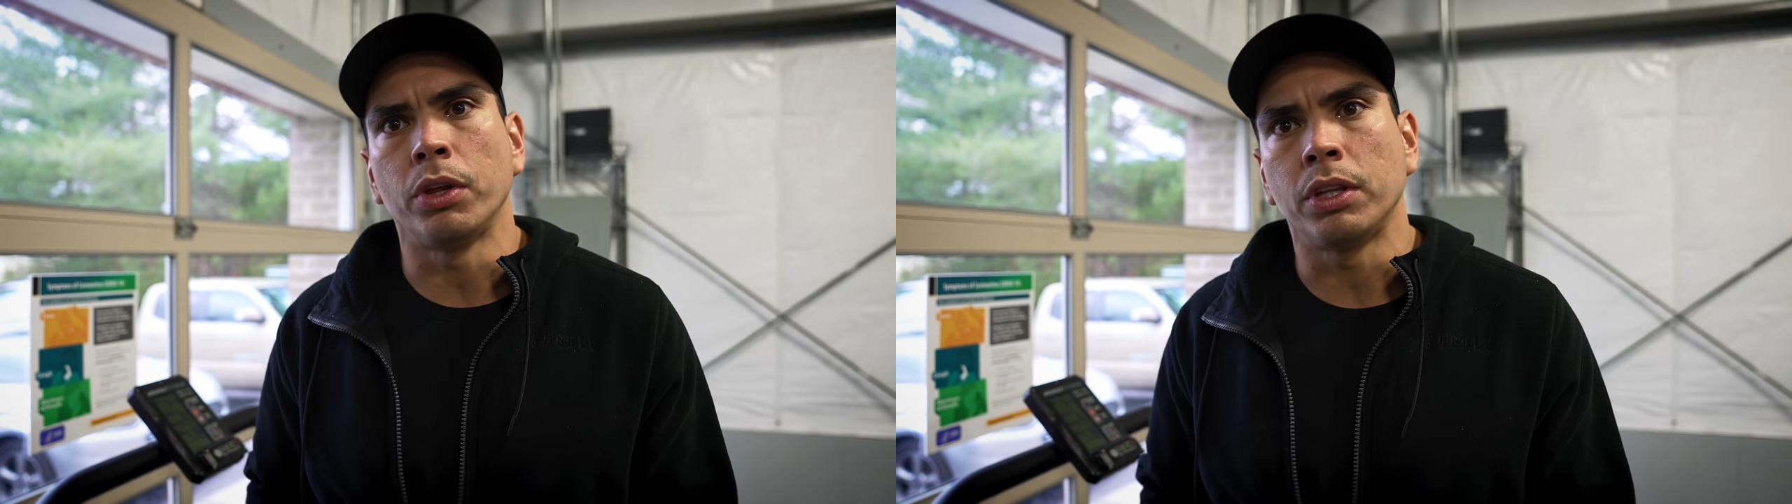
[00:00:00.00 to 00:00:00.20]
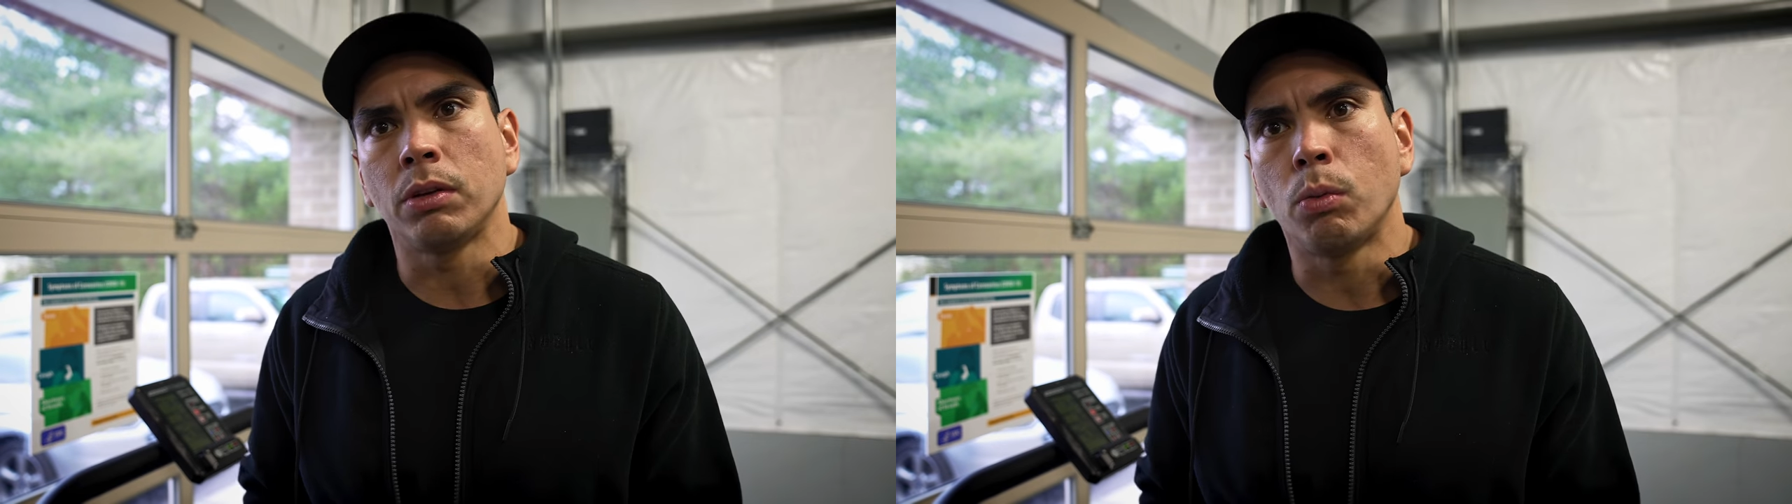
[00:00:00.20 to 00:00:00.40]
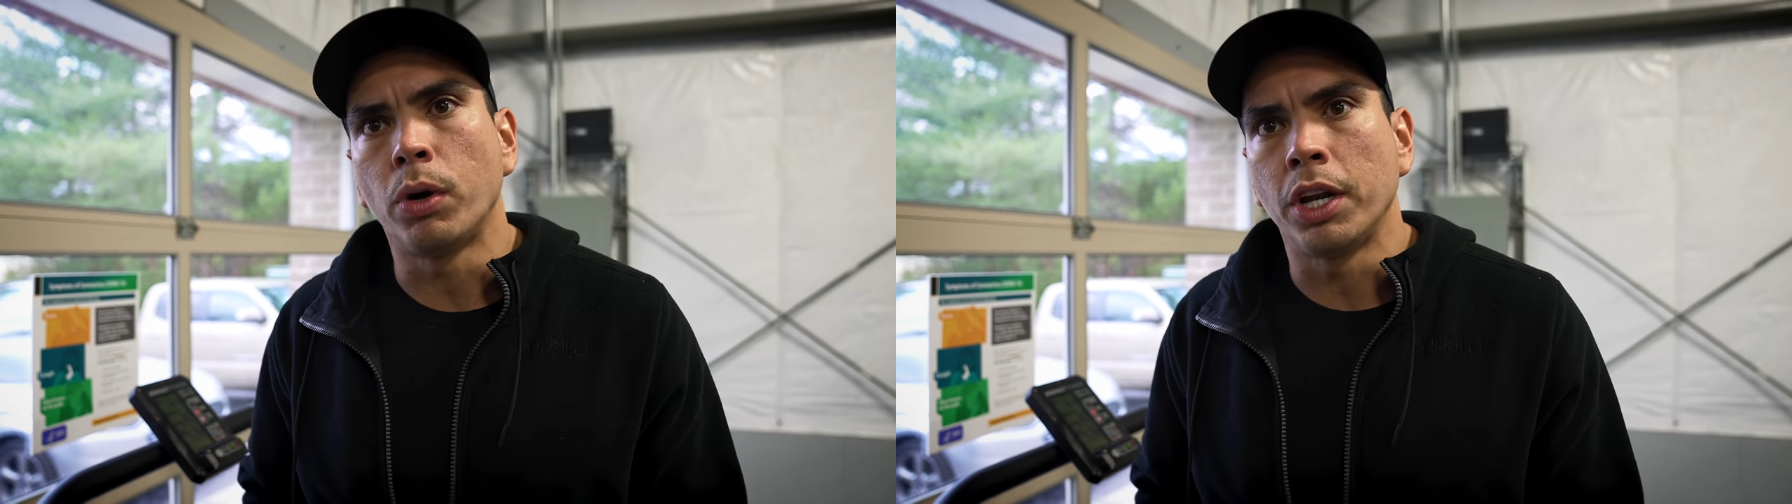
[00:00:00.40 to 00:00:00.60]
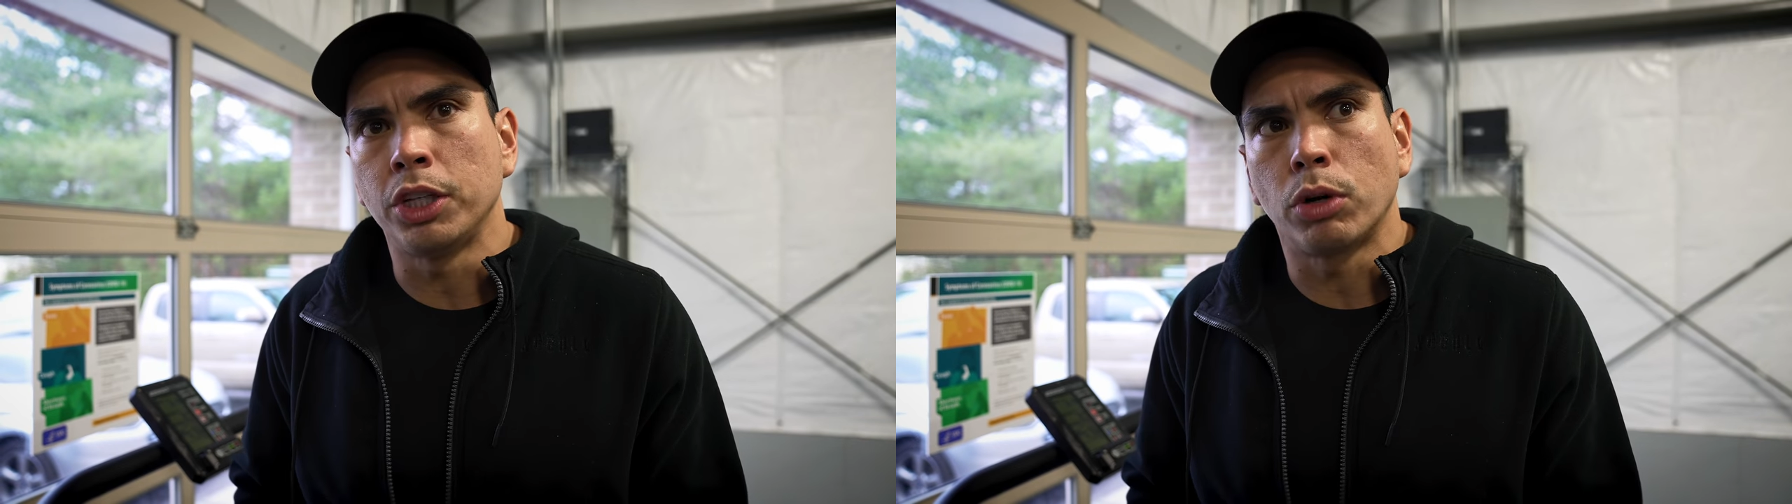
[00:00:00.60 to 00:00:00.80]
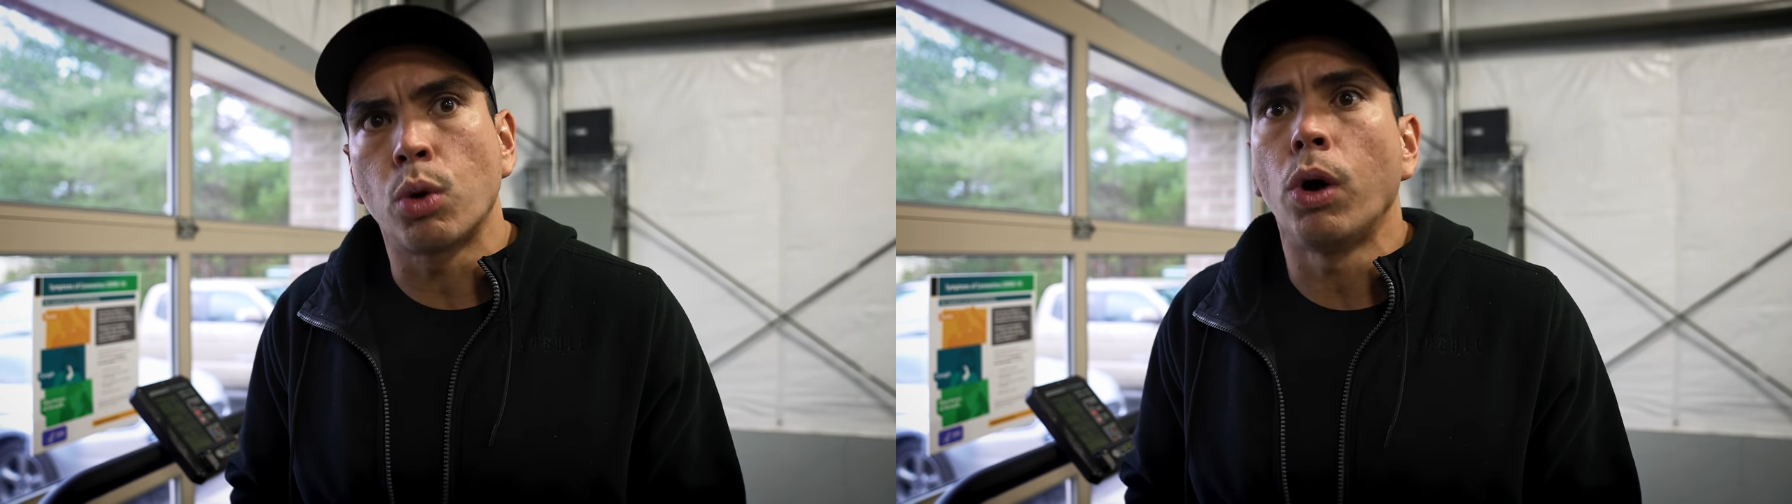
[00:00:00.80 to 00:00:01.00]
what
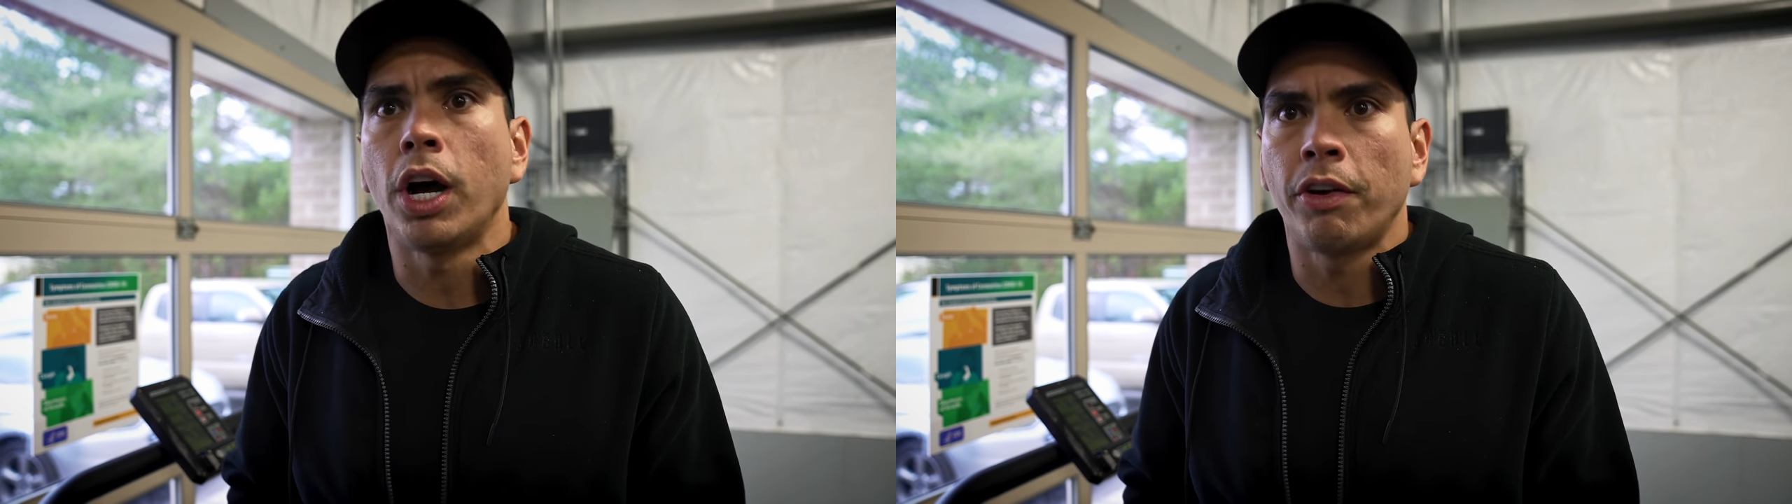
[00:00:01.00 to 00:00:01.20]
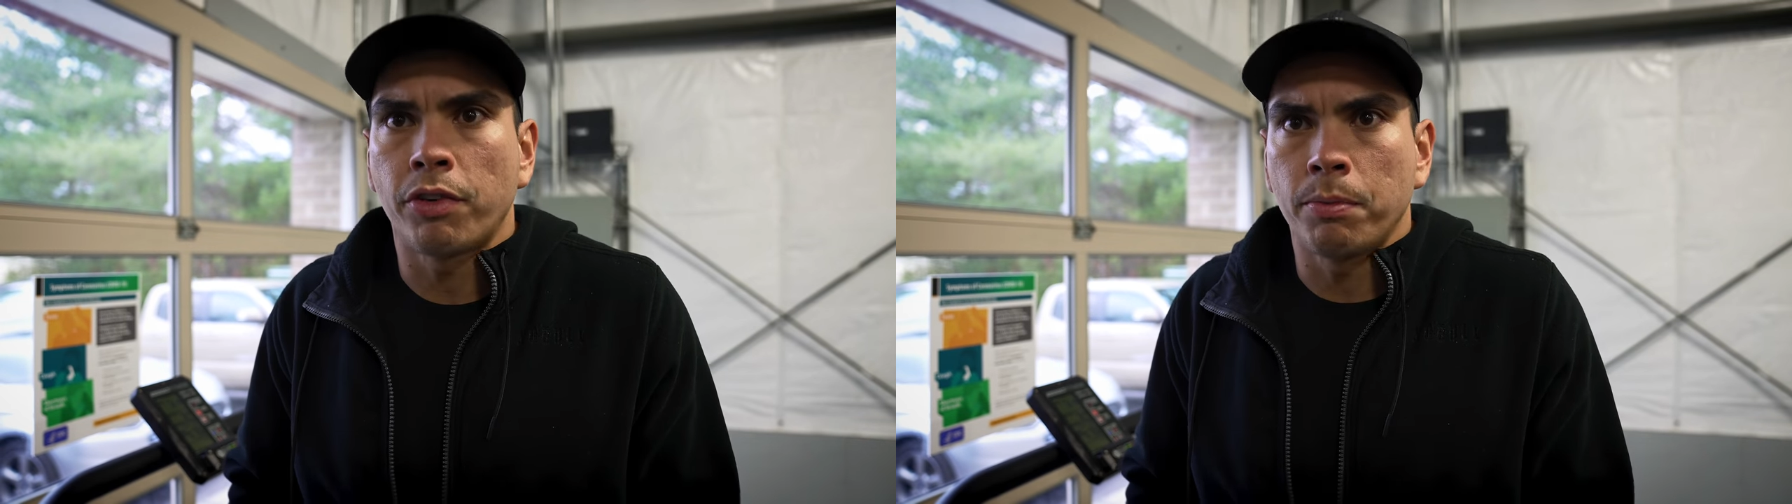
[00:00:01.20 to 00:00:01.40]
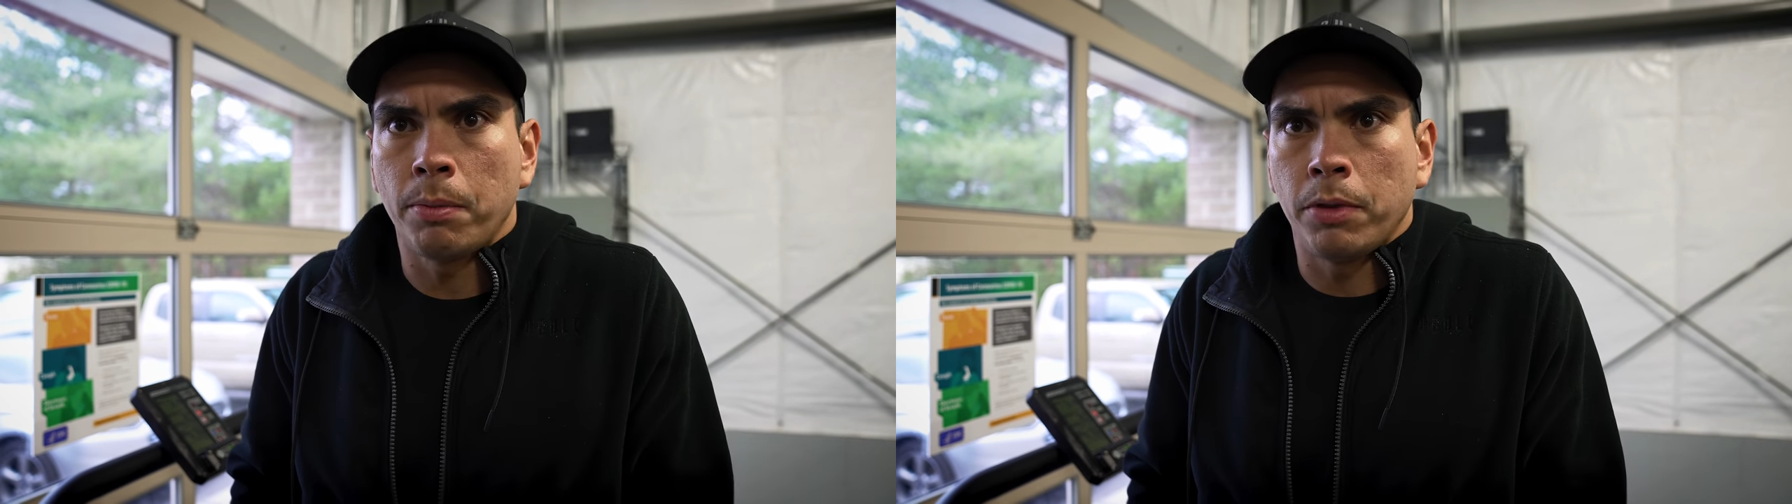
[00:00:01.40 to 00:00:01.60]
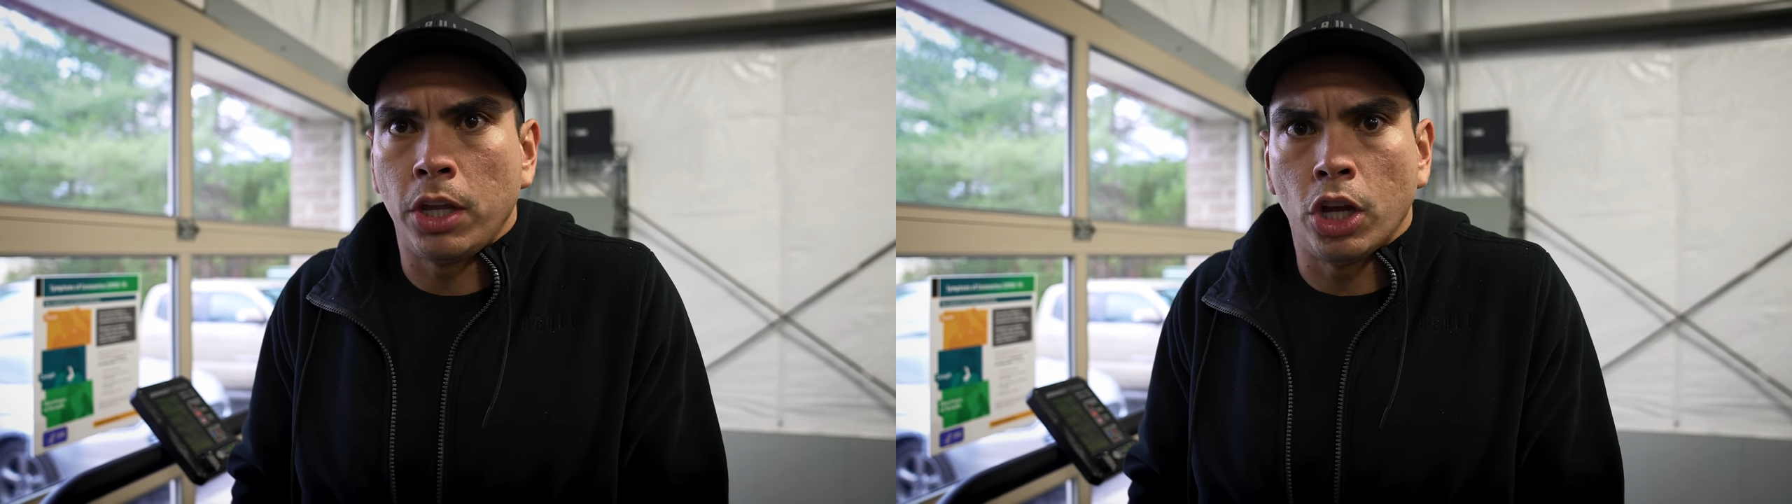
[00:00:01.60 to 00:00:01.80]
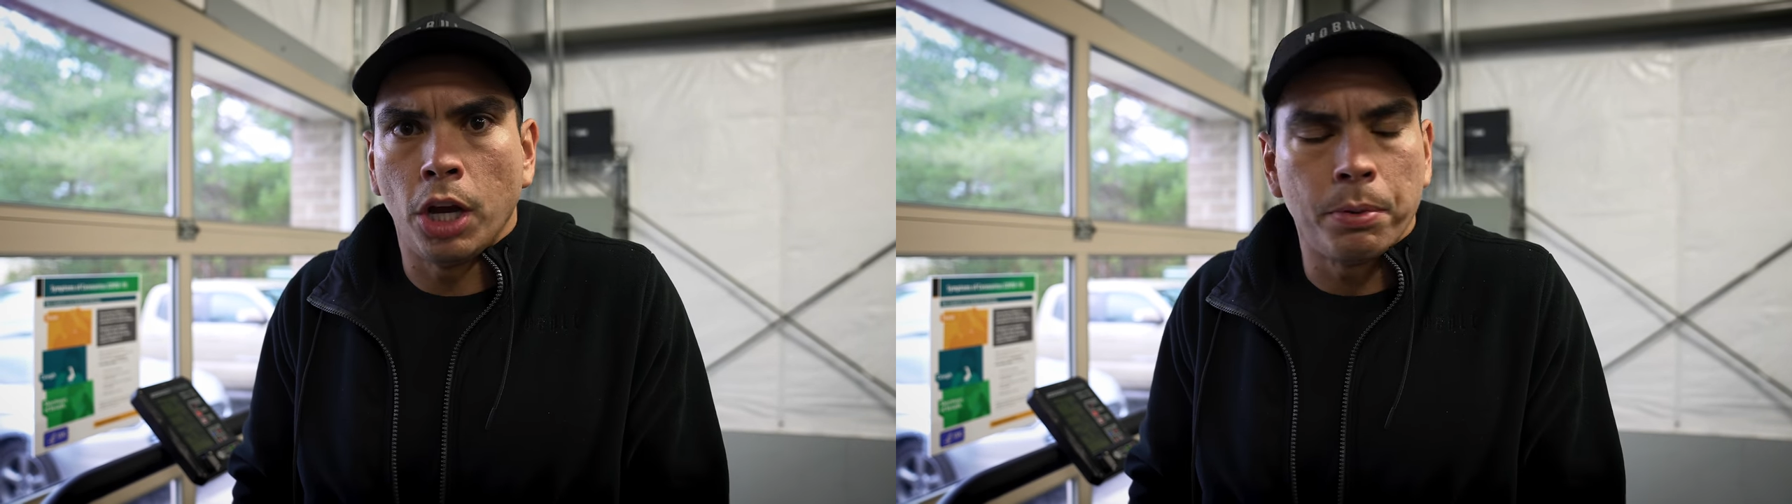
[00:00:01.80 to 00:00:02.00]
is required from them in
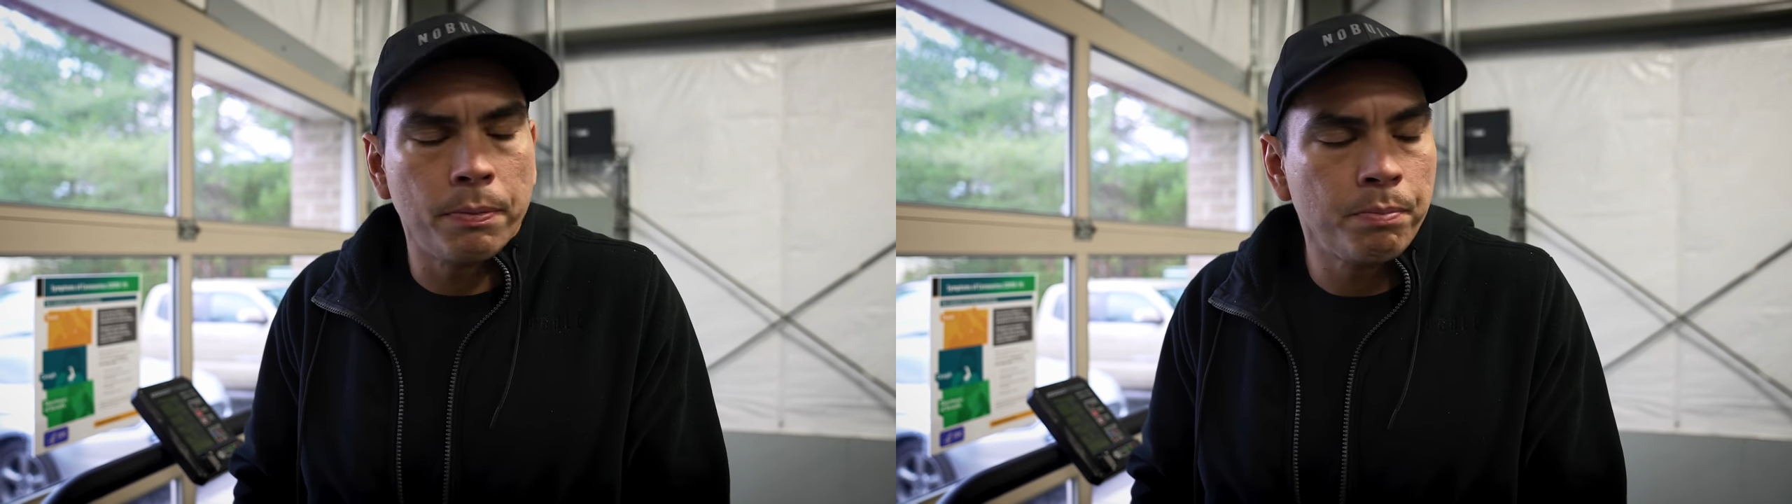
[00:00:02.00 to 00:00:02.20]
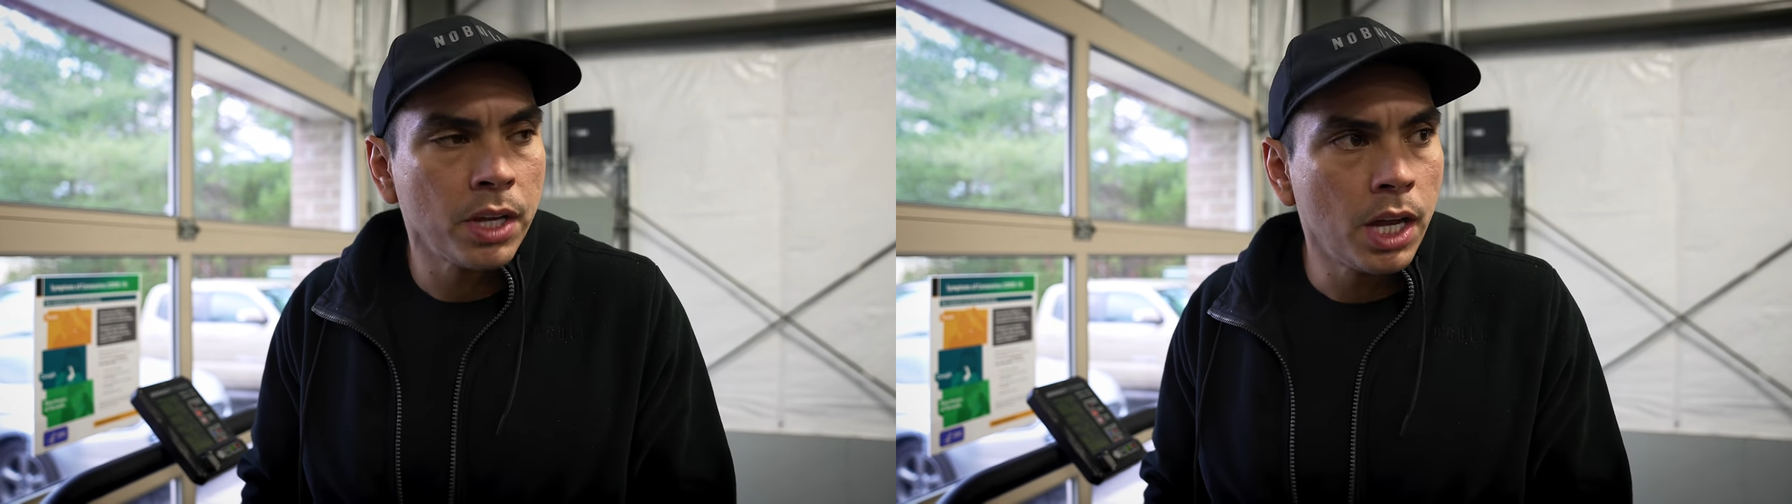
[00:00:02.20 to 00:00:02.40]
the open.